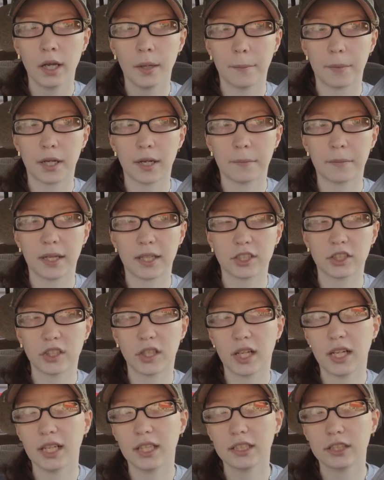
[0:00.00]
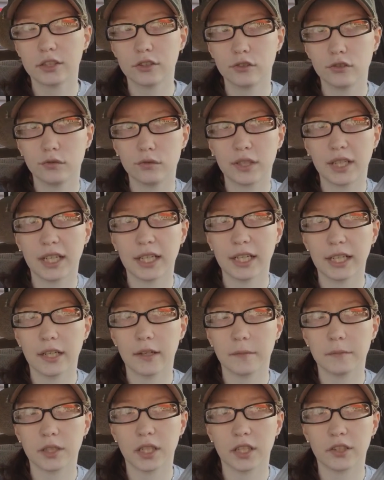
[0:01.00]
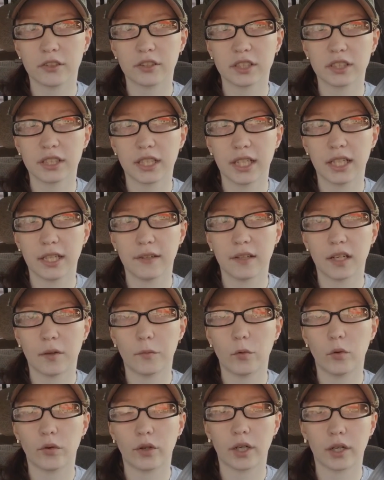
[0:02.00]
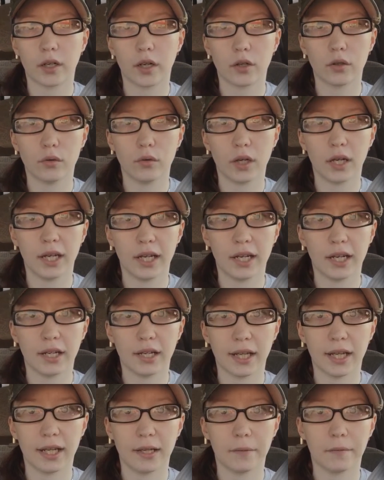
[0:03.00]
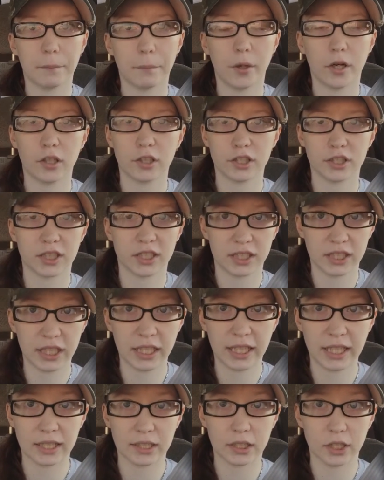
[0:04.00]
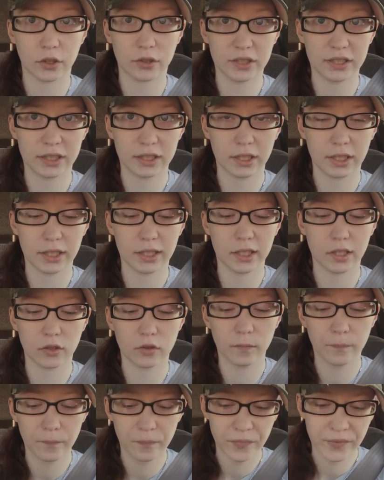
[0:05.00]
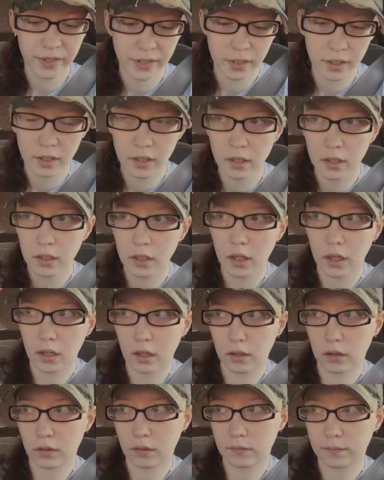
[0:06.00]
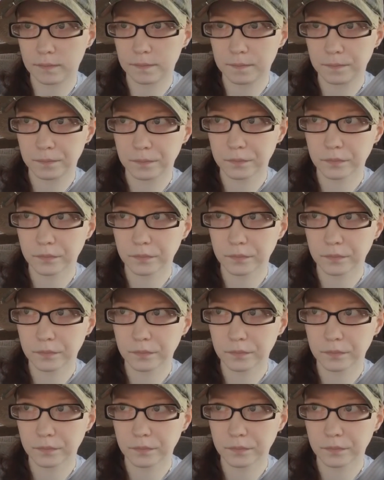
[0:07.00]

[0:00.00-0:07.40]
but I'm like trying to get him to understand that I'm wanting to go ahead and purchase a ticket to go see Leo, and